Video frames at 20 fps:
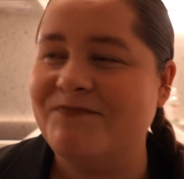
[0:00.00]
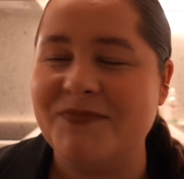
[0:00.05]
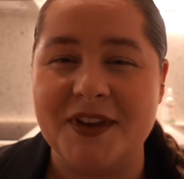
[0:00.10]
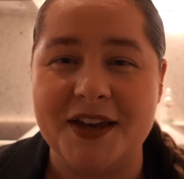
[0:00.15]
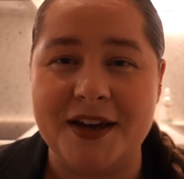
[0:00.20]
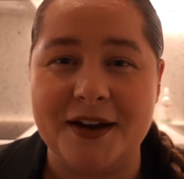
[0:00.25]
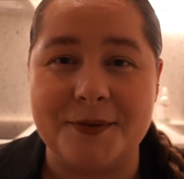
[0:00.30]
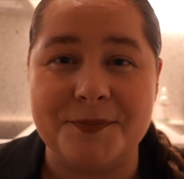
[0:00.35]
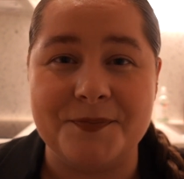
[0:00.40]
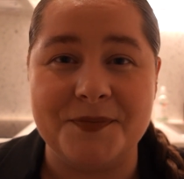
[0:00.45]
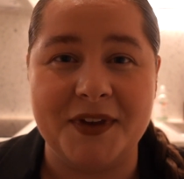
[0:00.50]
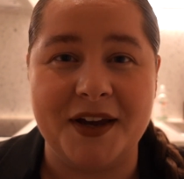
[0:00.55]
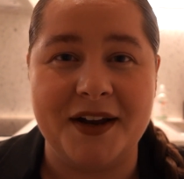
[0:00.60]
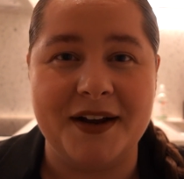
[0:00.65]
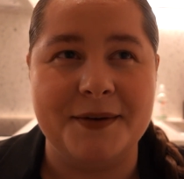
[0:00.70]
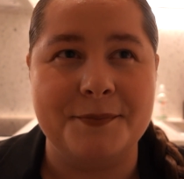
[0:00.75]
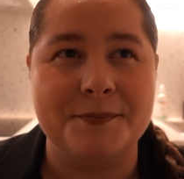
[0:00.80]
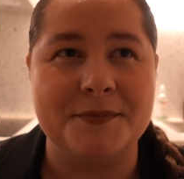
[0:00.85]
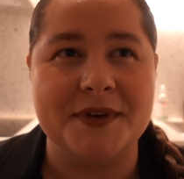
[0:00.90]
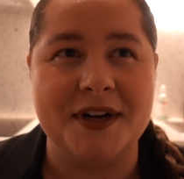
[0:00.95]
Yeah,
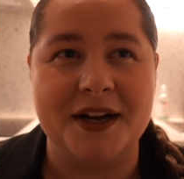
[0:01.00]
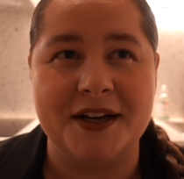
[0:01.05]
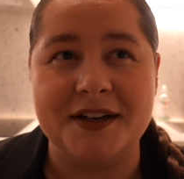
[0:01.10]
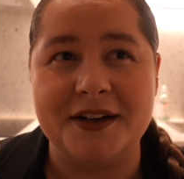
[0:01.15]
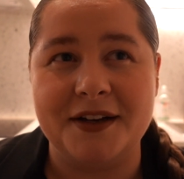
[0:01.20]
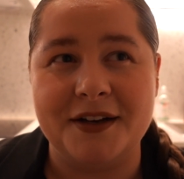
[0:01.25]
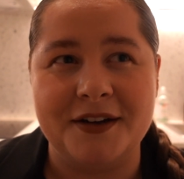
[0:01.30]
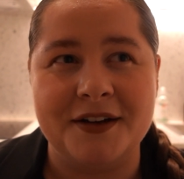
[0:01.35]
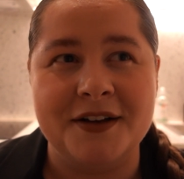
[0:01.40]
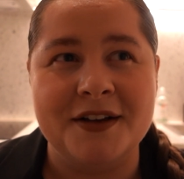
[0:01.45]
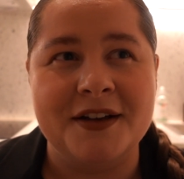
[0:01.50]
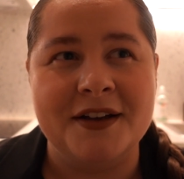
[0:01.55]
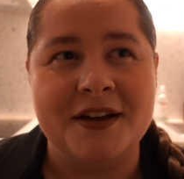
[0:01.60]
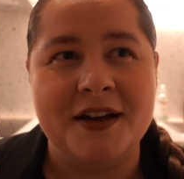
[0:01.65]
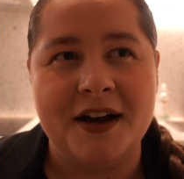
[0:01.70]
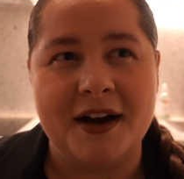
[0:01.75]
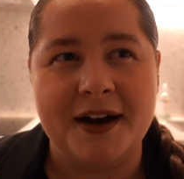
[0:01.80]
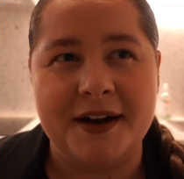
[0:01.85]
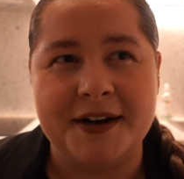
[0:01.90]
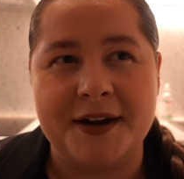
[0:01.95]
I'm kind of
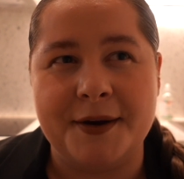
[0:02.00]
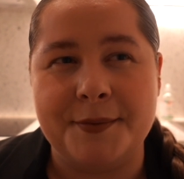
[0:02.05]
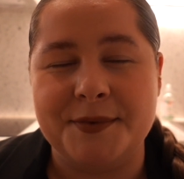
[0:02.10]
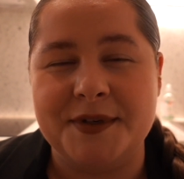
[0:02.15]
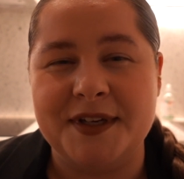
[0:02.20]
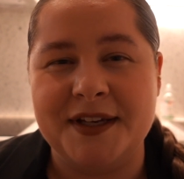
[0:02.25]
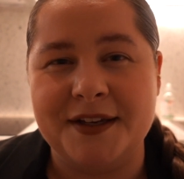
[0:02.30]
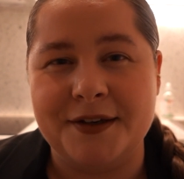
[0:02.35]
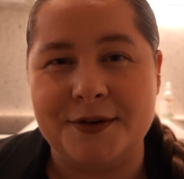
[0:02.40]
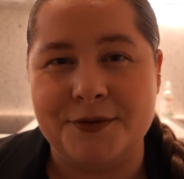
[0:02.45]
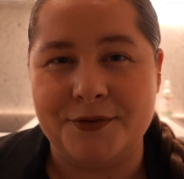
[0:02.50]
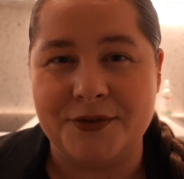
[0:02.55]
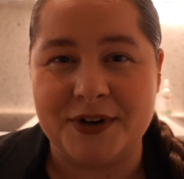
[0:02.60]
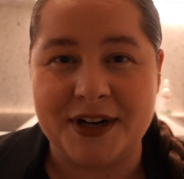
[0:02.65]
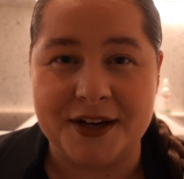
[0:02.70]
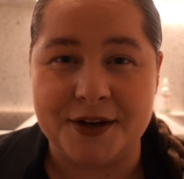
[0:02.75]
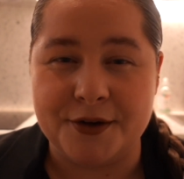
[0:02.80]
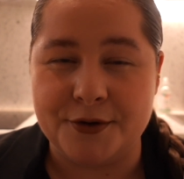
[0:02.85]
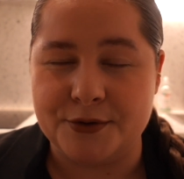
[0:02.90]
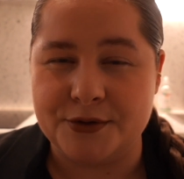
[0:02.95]
adapting
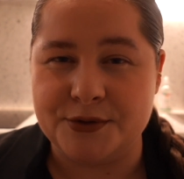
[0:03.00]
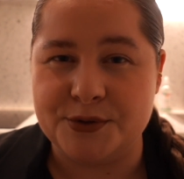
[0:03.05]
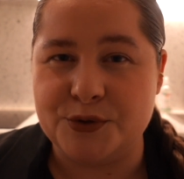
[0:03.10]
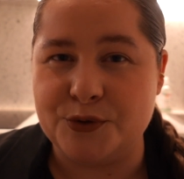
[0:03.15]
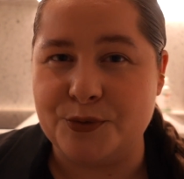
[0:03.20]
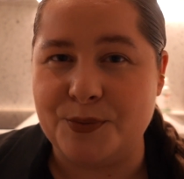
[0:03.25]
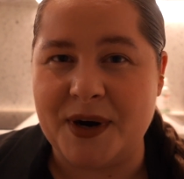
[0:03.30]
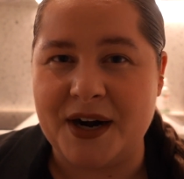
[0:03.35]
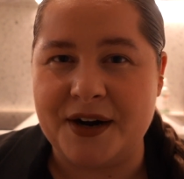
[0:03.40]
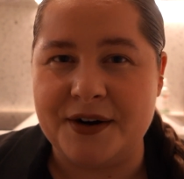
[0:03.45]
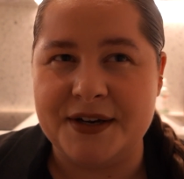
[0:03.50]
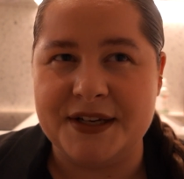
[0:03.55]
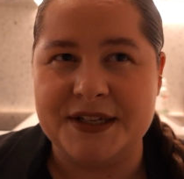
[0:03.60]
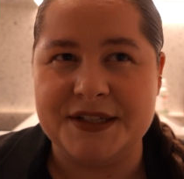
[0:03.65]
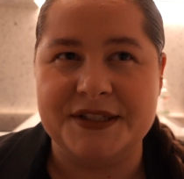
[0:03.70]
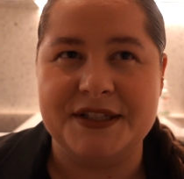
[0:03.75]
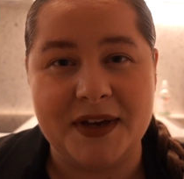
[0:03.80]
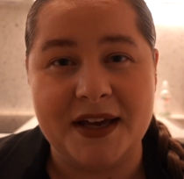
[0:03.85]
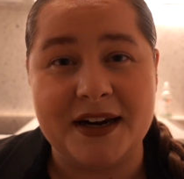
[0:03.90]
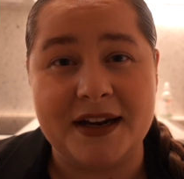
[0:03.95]
very good to
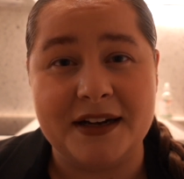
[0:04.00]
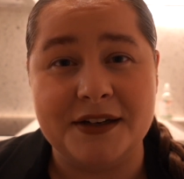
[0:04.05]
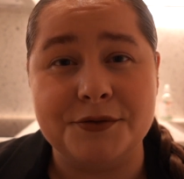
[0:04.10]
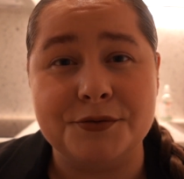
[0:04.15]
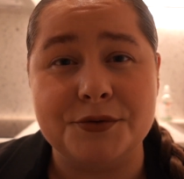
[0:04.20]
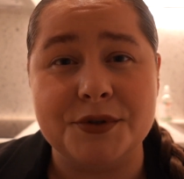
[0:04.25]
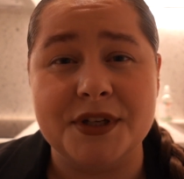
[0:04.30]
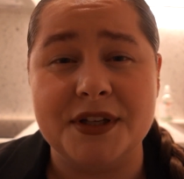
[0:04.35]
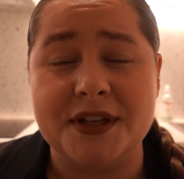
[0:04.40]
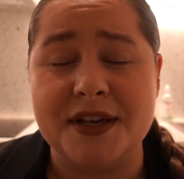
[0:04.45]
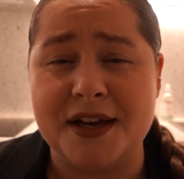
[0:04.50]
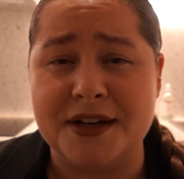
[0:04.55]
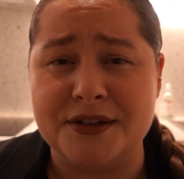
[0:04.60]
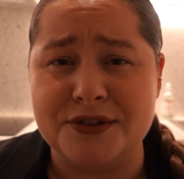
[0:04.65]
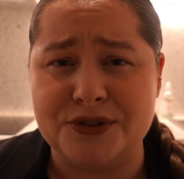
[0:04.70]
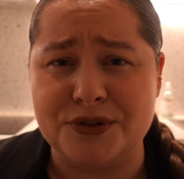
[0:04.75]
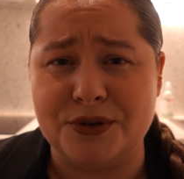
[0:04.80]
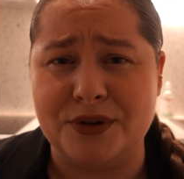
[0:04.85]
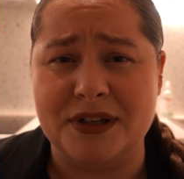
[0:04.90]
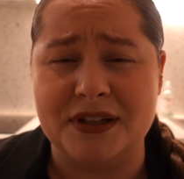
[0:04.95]
Paris, and I really
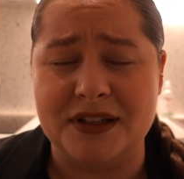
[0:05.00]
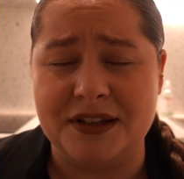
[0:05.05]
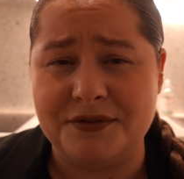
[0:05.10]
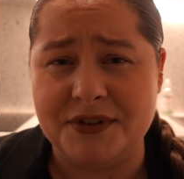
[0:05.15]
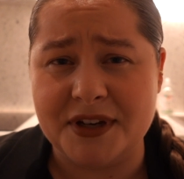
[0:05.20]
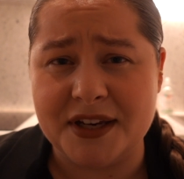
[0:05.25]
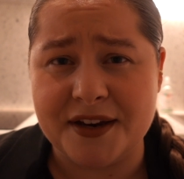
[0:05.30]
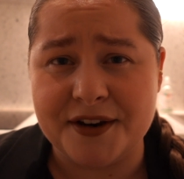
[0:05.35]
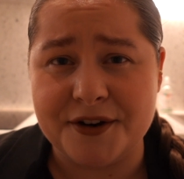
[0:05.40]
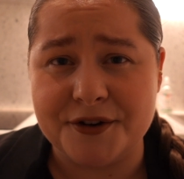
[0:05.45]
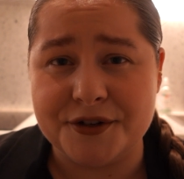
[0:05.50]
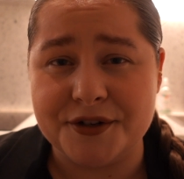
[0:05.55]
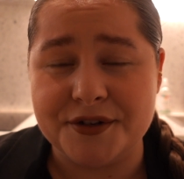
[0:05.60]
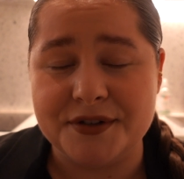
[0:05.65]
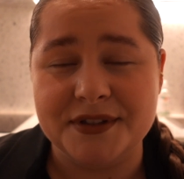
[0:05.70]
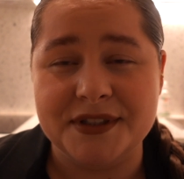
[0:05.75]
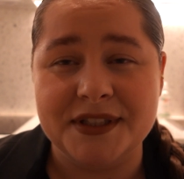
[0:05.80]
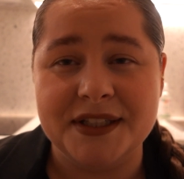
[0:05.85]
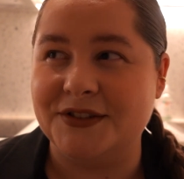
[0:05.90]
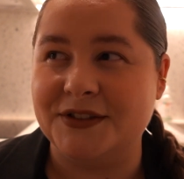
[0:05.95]
enjoy living here.
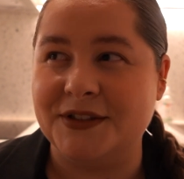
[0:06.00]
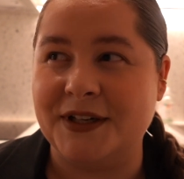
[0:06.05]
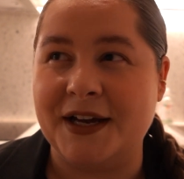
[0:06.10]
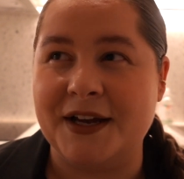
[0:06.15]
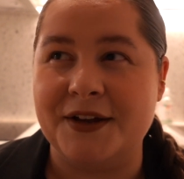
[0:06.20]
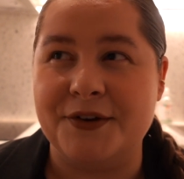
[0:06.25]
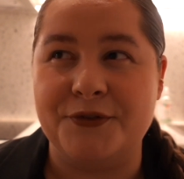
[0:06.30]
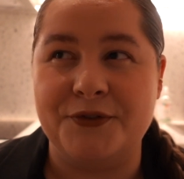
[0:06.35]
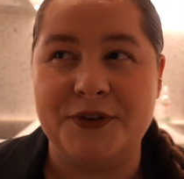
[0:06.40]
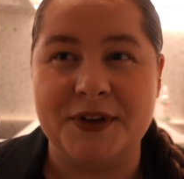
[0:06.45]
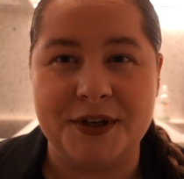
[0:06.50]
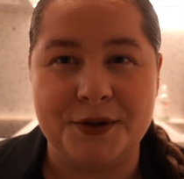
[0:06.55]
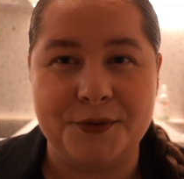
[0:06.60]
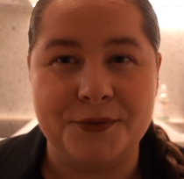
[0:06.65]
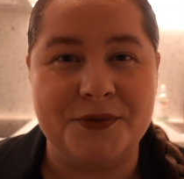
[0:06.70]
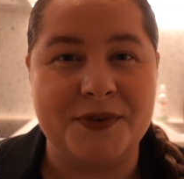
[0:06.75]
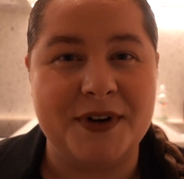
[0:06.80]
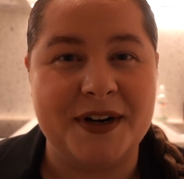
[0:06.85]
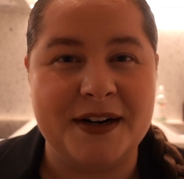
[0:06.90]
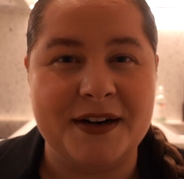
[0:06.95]
So I
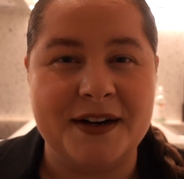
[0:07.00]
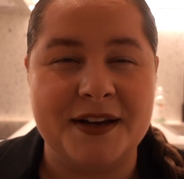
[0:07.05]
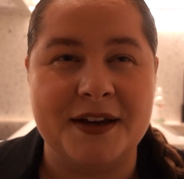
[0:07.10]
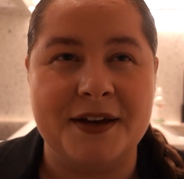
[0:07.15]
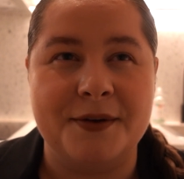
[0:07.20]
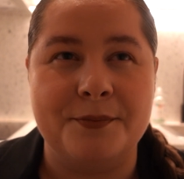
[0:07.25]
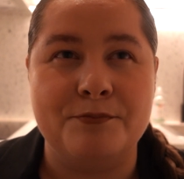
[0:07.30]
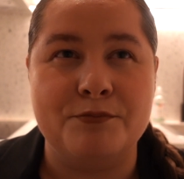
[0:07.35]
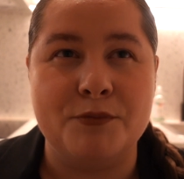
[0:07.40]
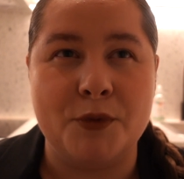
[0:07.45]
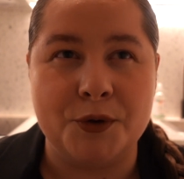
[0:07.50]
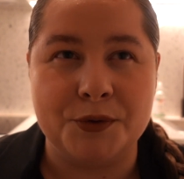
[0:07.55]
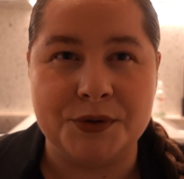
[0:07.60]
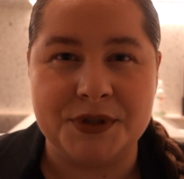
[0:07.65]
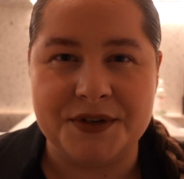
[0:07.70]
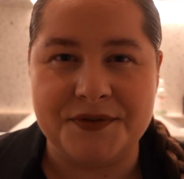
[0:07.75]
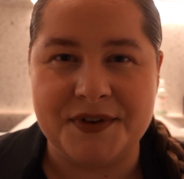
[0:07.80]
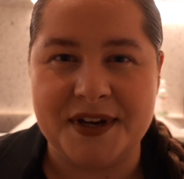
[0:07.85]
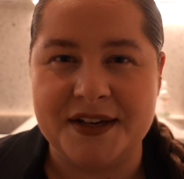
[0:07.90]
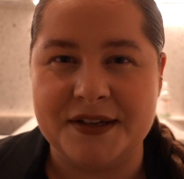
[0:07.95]
feel very
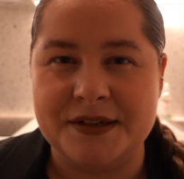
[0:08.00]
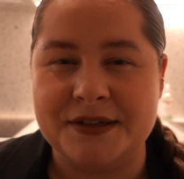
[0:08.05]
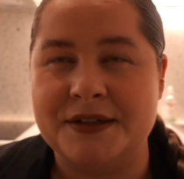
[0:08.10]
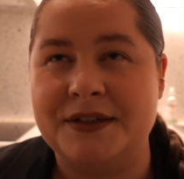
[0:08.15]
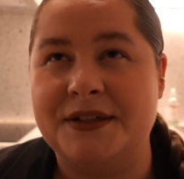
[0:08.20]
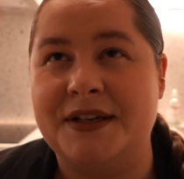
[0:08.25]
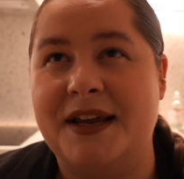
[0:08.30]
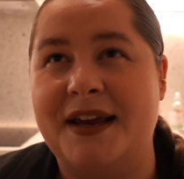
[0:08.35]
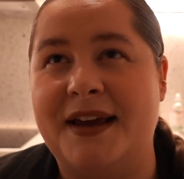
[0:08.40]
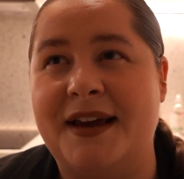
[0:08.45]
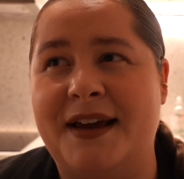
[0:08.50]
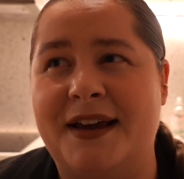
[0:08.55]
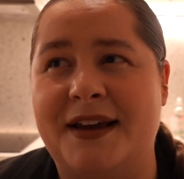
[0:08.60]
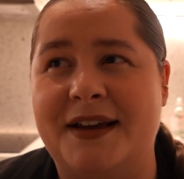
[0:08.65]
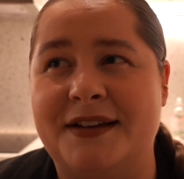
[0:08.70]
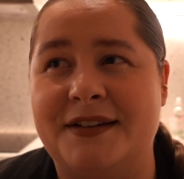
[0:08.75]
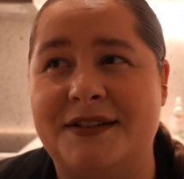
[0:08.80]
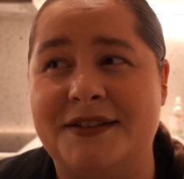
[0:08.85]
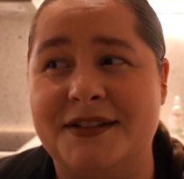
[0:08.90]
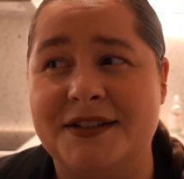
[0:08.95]
motivated
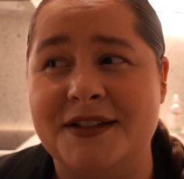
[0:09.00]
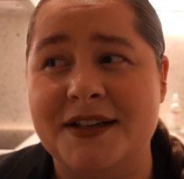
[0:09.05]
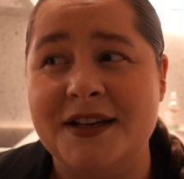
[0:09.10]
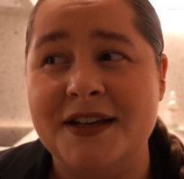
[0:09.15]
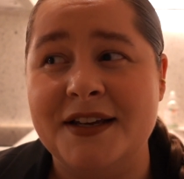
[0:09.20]
and